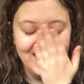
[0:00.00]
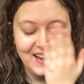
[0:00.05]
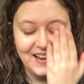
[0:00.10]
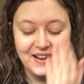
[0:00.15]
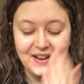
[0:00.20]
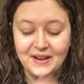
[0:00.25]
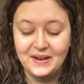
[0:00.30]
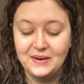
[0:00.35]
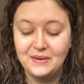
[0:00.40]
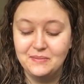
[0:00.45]

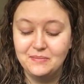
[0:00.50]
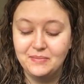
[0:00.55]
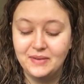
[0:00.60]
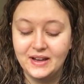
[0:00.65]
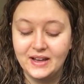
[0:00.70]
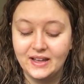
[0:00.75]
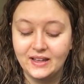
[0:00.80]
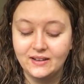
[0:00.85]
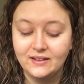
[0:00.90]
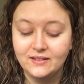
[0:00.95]

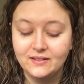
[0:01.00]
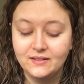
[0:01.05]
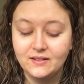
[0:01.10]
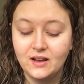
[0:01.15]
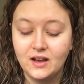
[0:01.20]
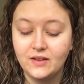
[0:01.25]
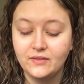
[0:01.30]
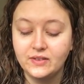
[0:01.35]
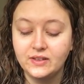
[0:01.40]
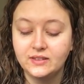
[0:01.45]
but
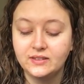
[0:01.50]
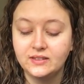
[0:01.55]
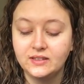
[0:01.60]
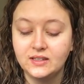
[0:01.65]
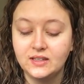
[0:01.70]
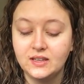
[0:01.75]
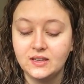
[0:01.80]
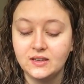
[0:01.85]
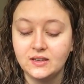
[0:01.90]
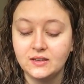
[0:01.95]

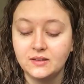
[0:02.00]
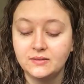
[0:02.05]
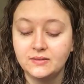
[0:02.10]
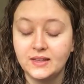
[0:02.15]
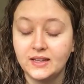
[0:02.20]
obviously